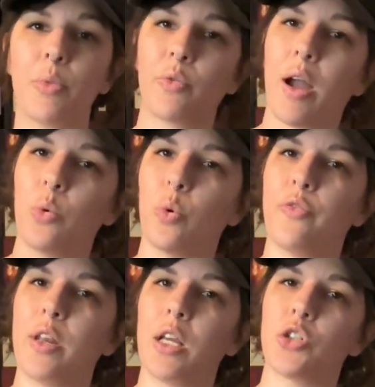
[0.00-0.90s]
The round will
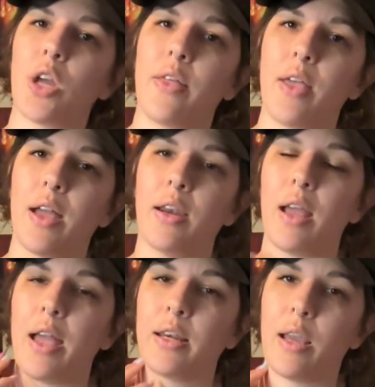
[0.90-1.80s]
finish, and then
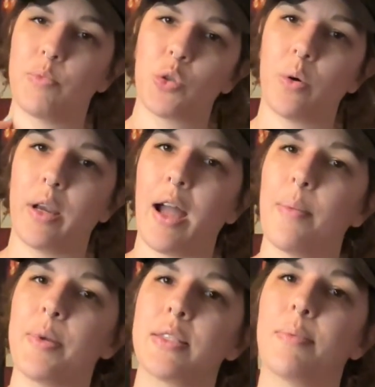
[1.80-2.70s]
end game scoring happens